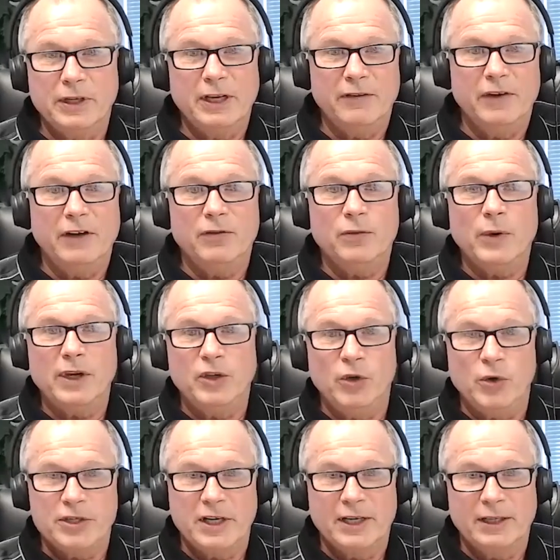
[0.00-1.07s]
even if we're
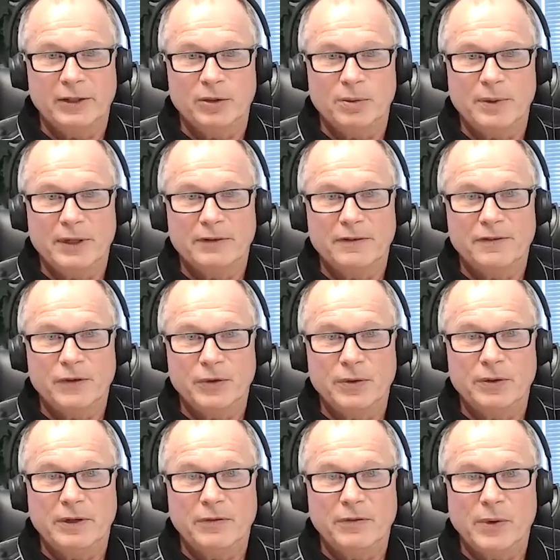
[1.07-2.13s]
using a little bit of
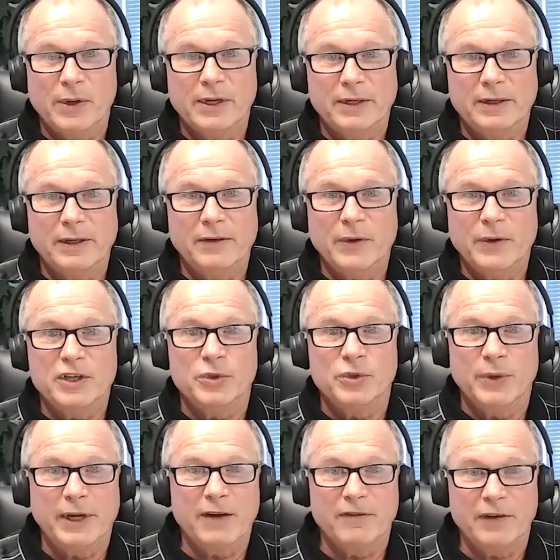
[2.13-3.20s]
food, if we're
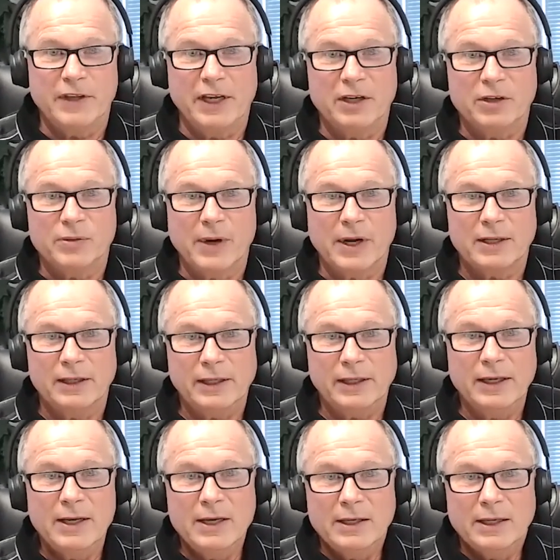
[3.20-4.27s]
doing everything correctly.
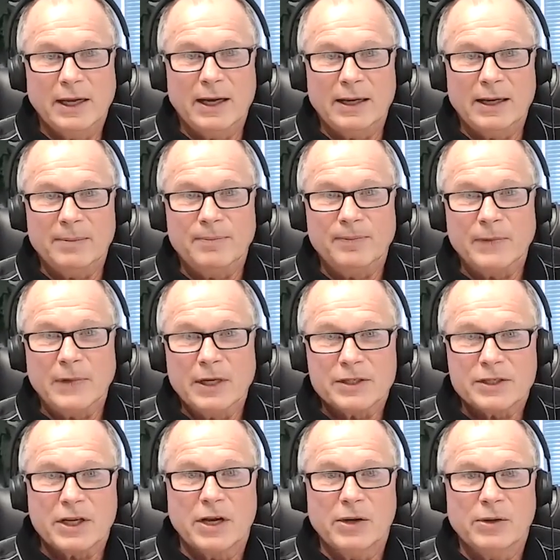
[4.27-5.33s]

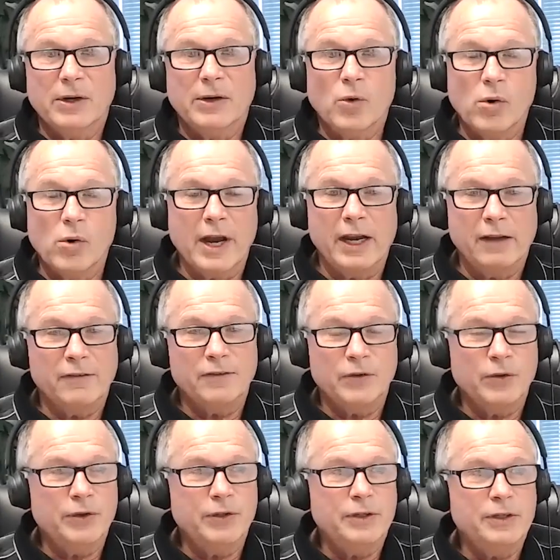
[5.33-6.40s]
So organic
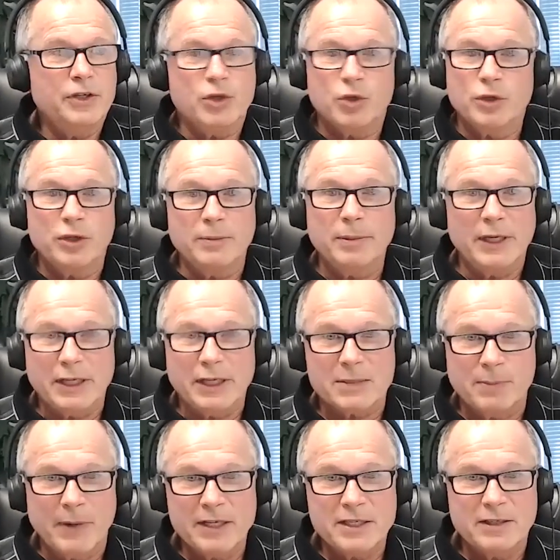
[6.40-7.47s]
food shouldn't be
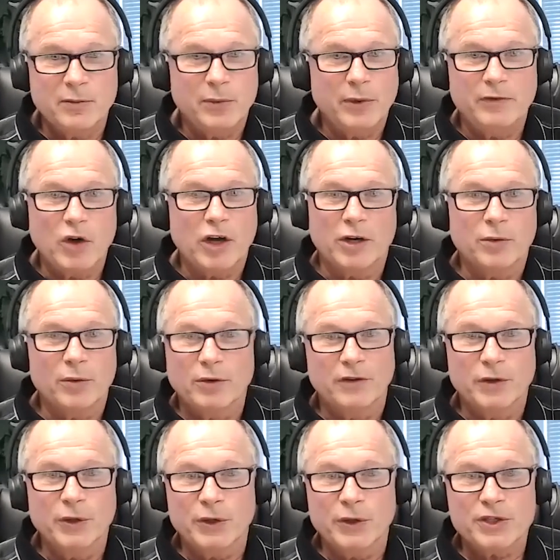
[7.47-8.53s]
expensive. We've got it
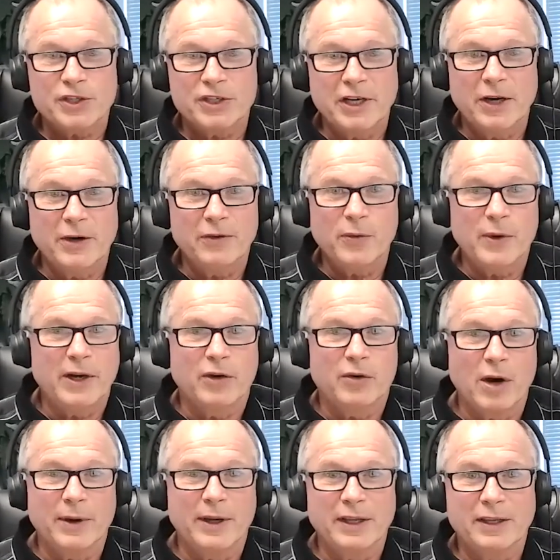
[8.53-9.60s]
reversed. If we're
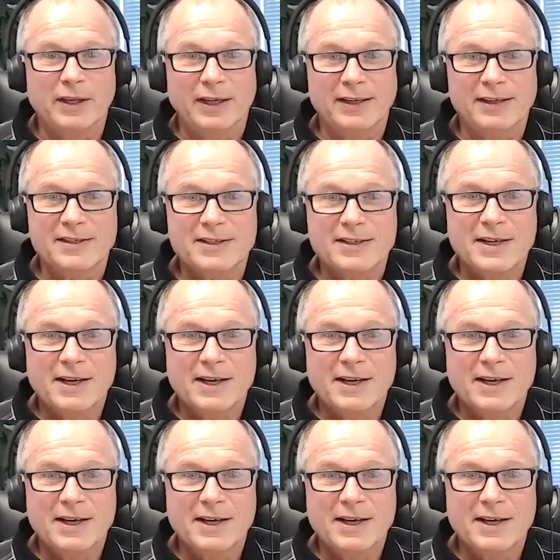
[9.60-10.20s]
growing things